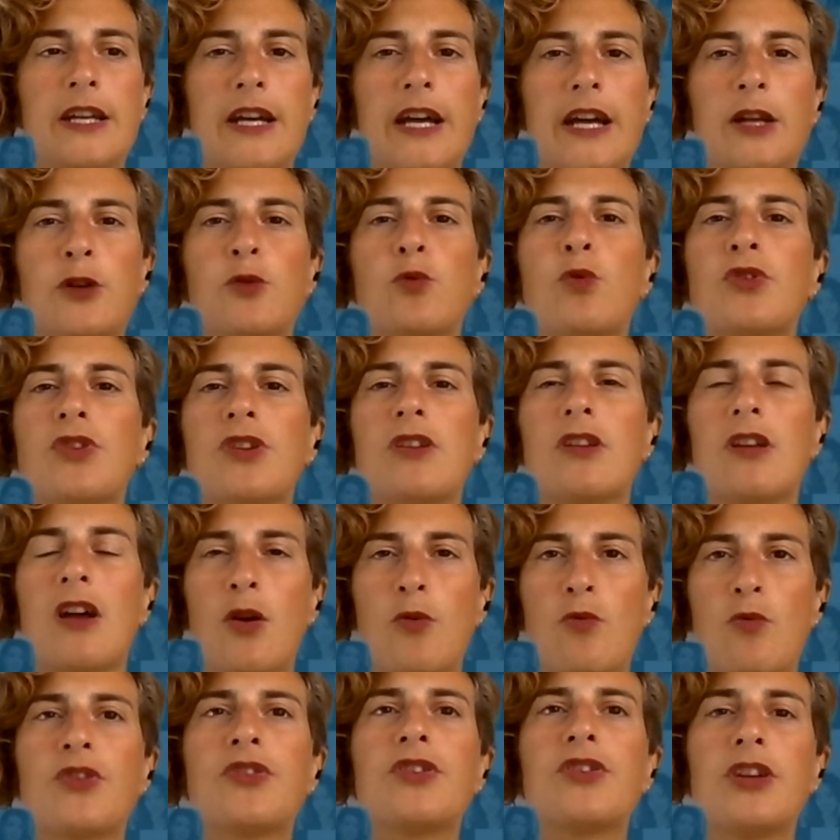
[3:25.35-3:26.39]
And what I
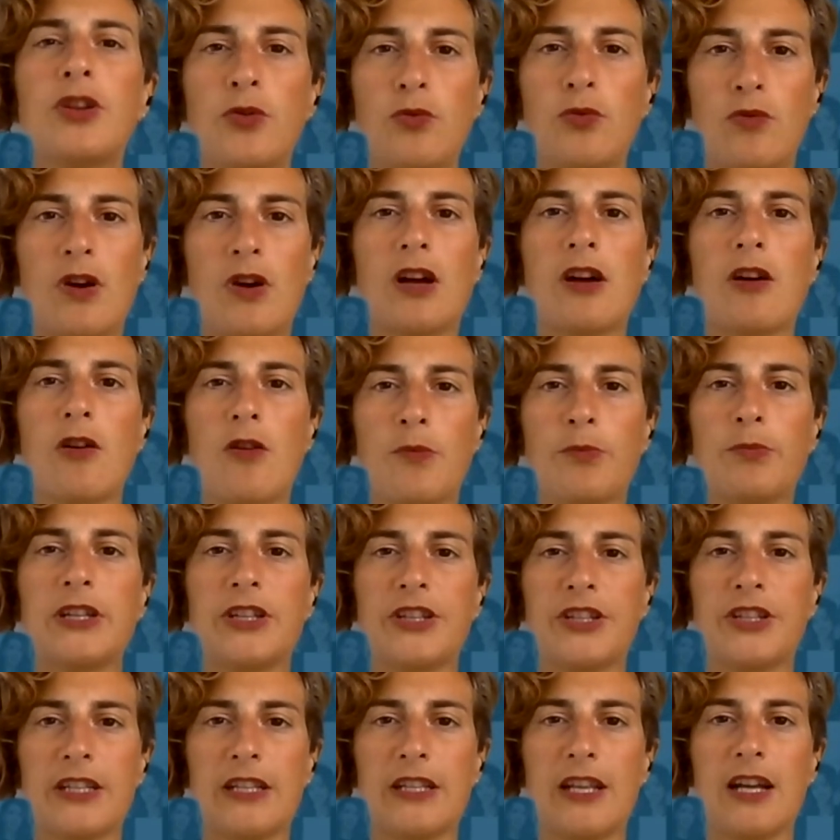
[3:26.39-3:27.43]
wanted to
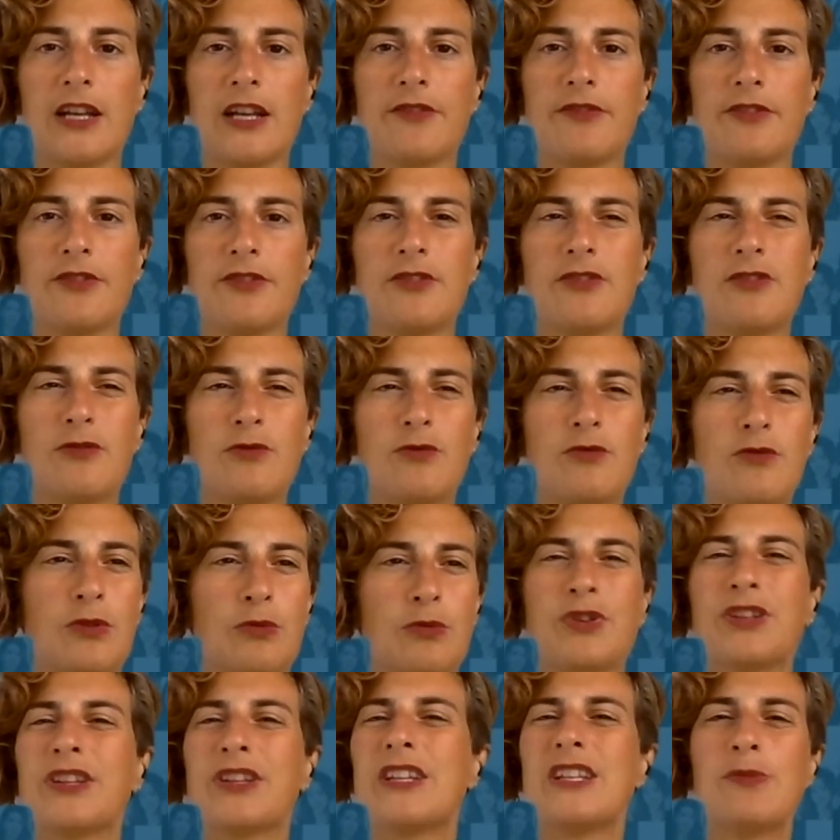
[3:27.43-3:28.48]
accomplish in life,
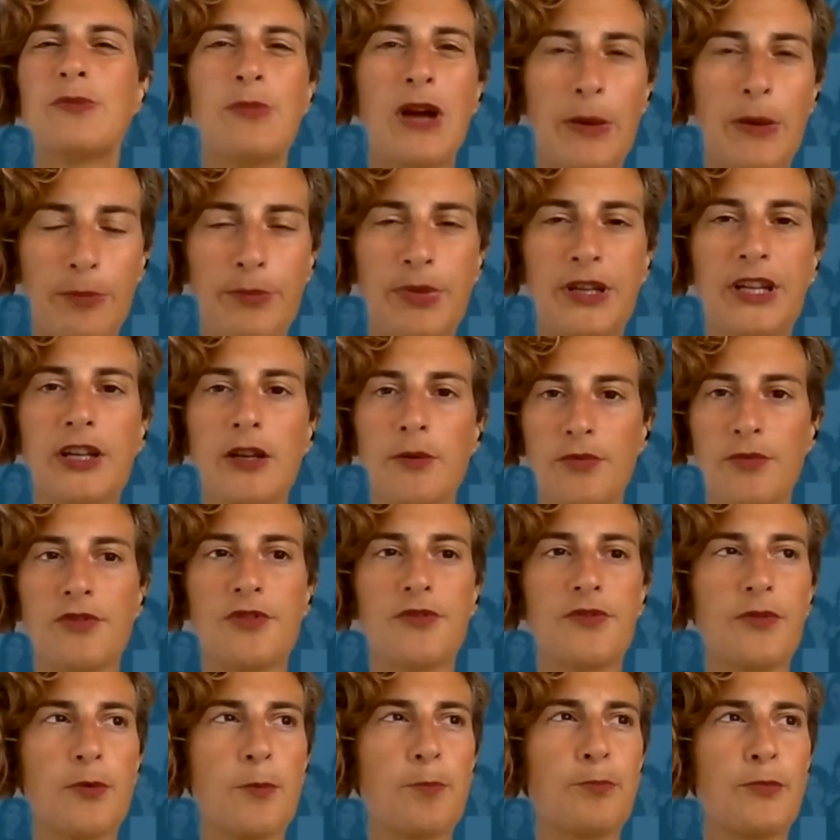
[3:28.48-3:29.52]
what is my big
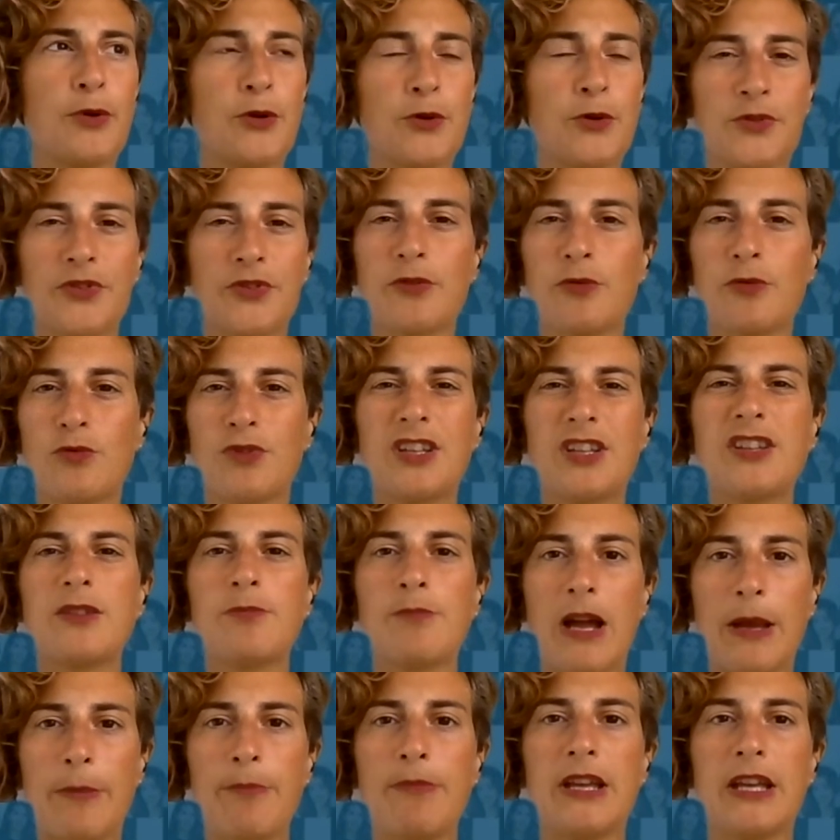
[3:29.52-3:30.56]
purpose? What is
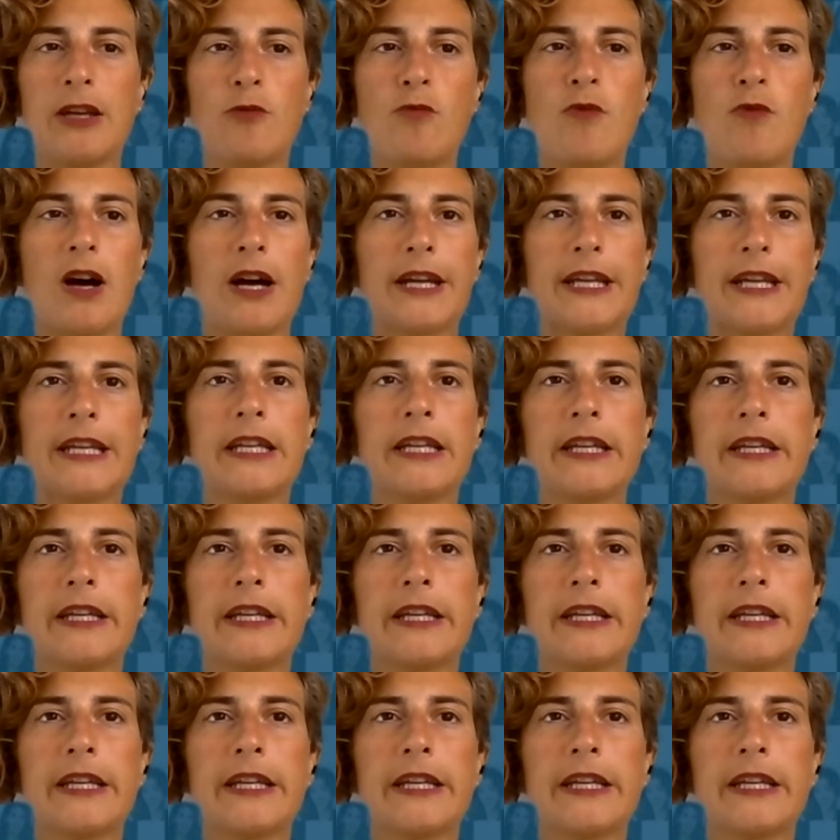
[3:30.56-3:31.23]
my big why?